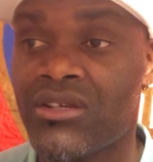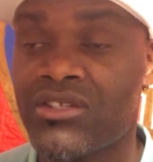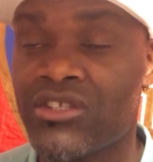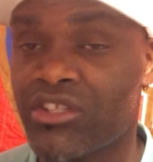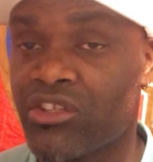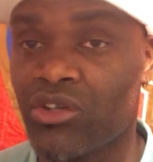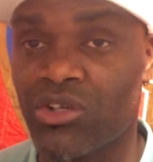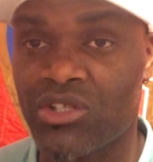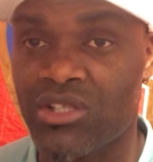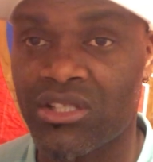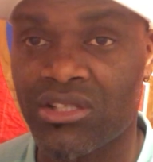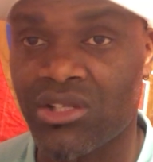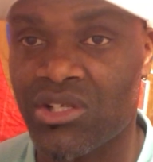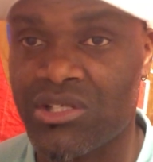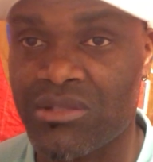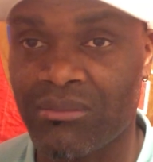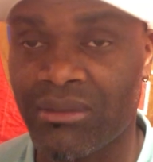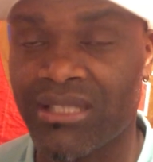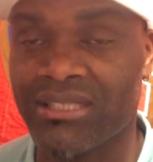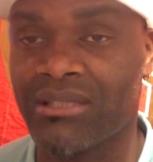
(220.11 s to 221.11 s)
It
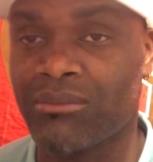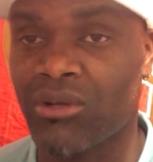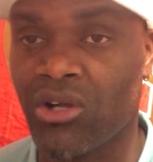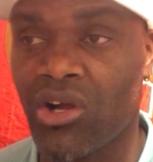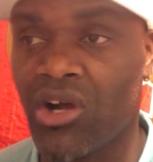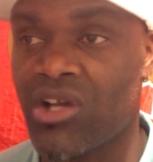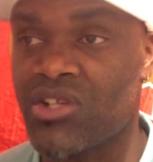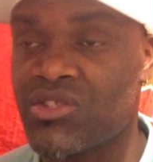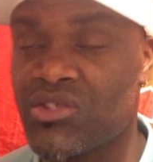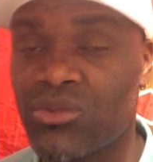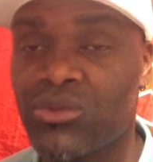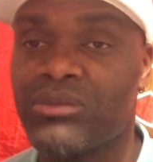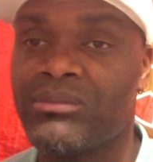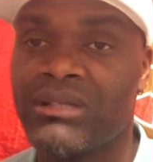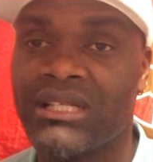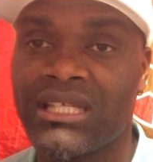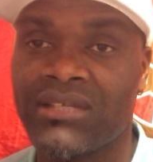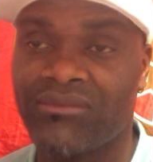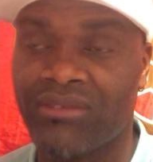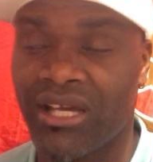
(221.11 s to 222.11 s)
doesn't matter, because you would
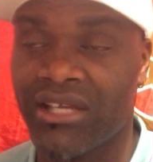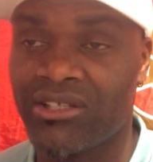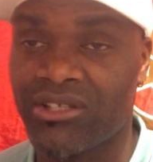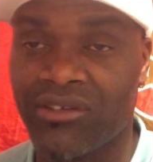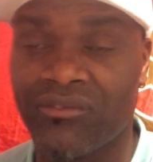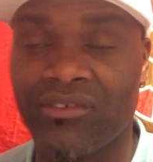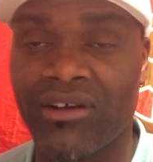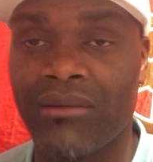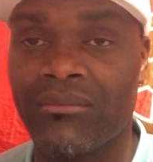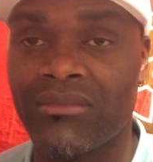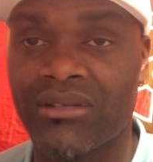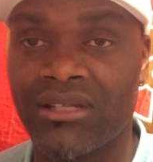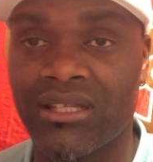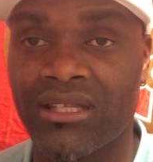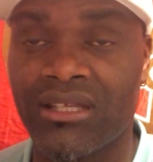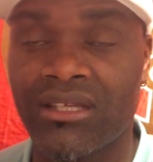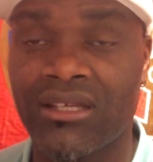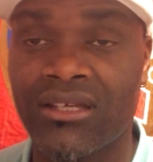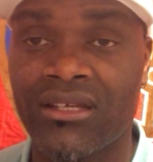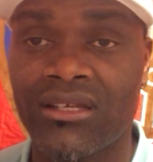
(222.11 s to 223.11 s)
believe that your
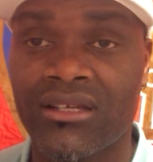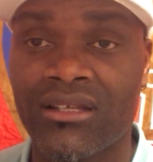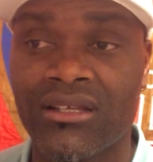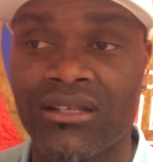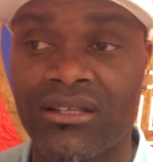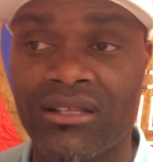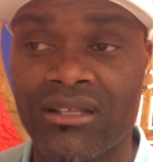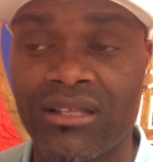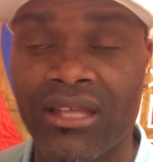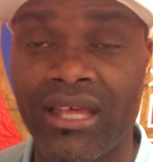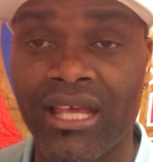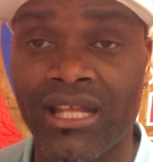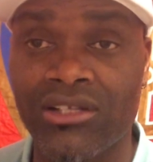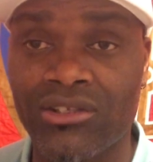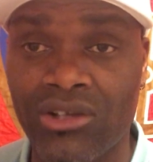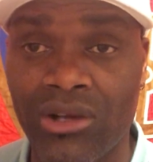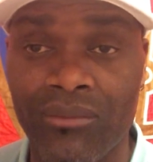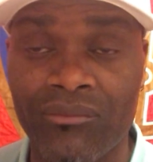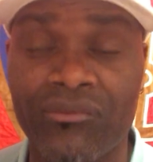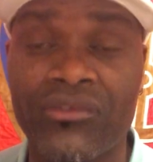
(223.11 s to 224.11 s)
family
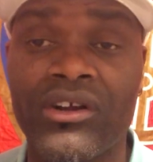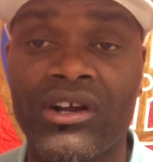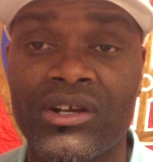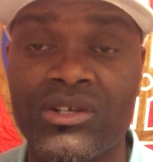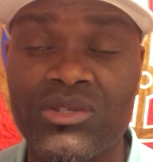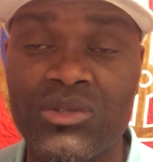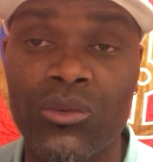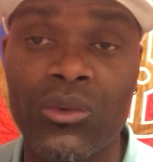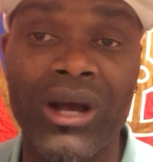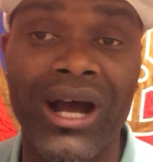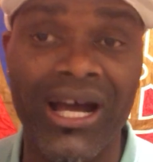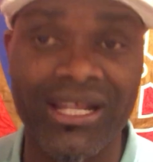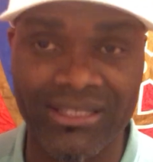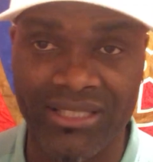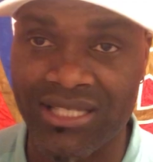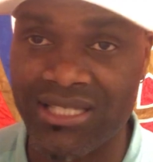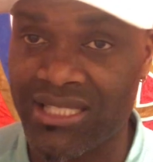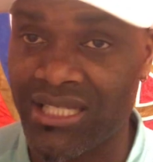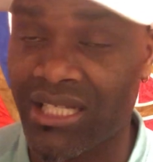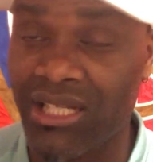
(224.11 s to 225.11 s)
health come first. We
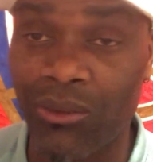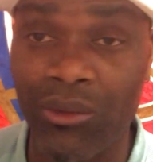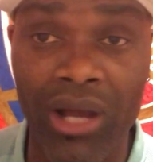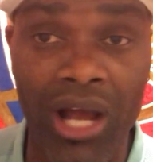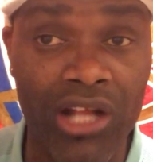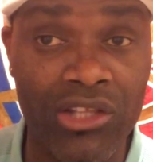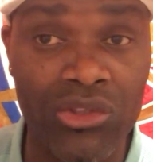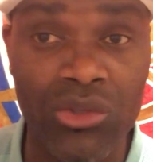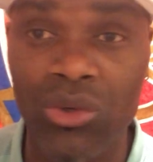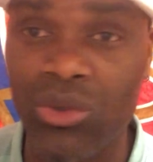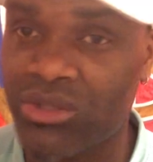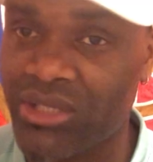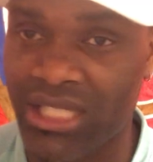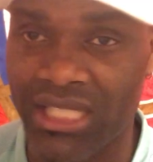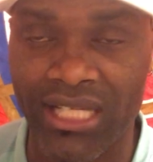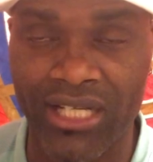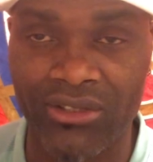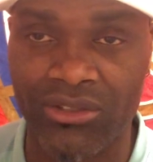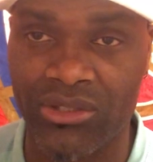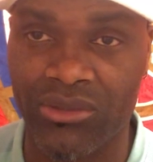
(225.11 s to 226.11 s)
understand. I
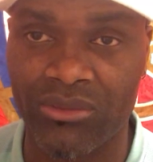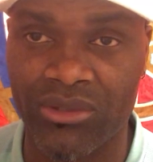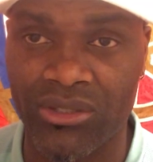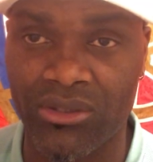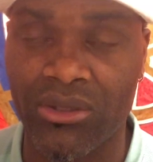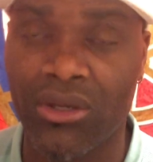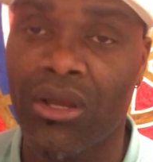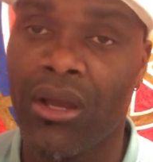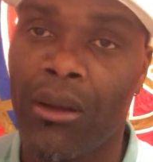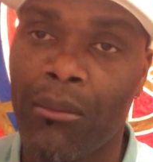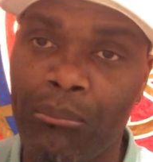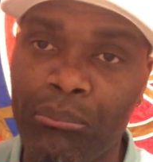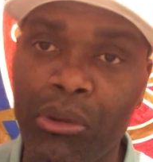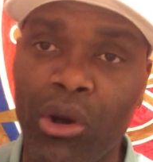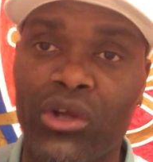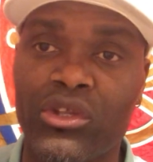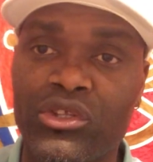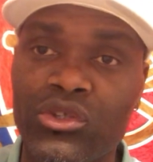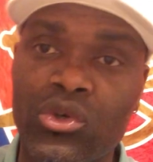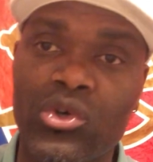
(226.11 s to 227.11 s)
totally agree with you.
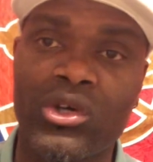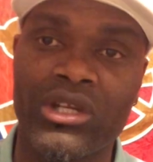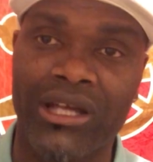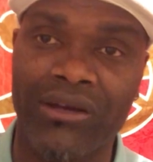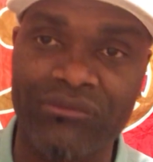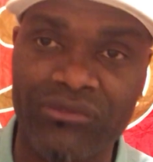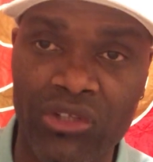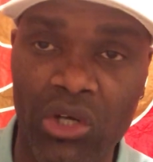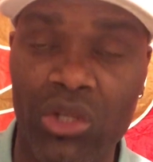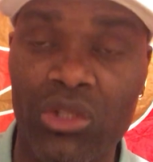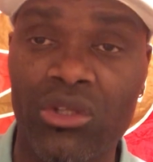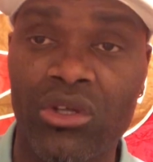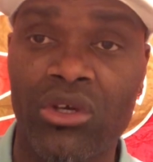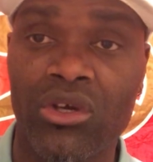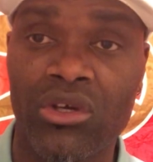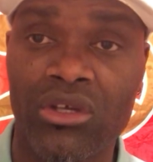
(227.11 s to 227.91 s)
But you could have done